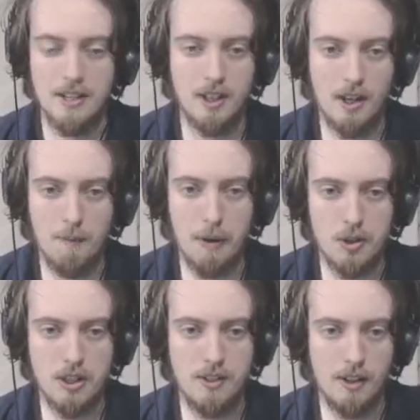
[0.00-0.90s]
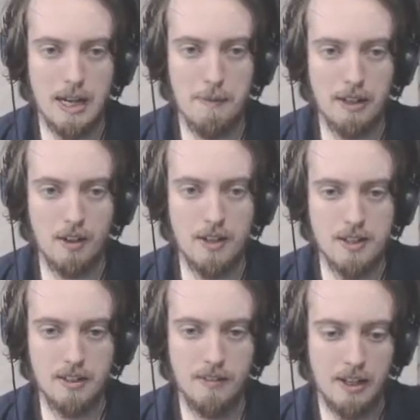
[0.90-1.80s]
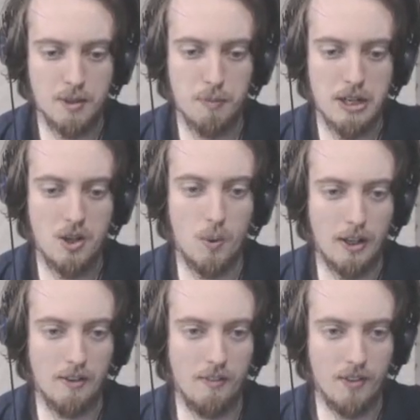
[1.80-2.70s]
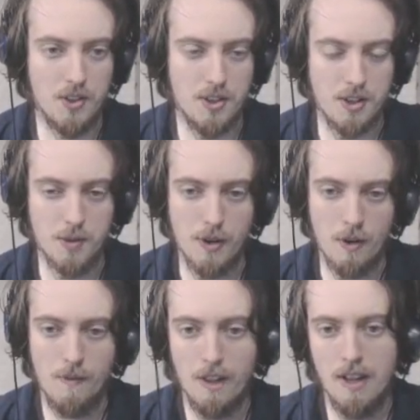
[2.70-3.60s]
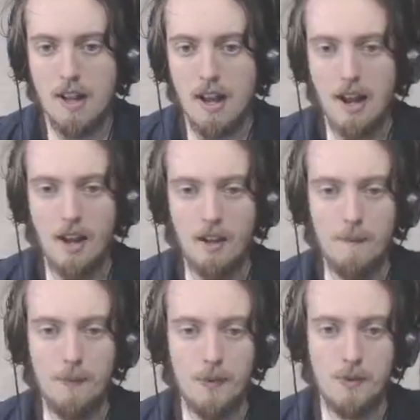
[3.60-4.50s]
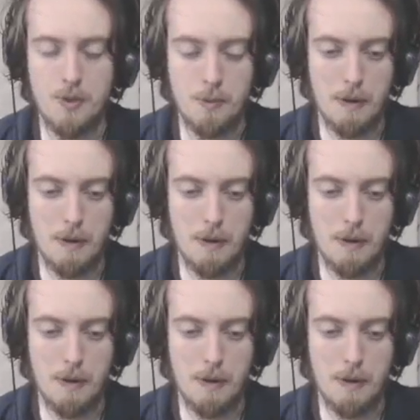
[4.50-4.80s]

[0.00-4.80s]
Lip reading: it's kind of budget dynamic lighting, and it's pretty quick and efficient as well. So it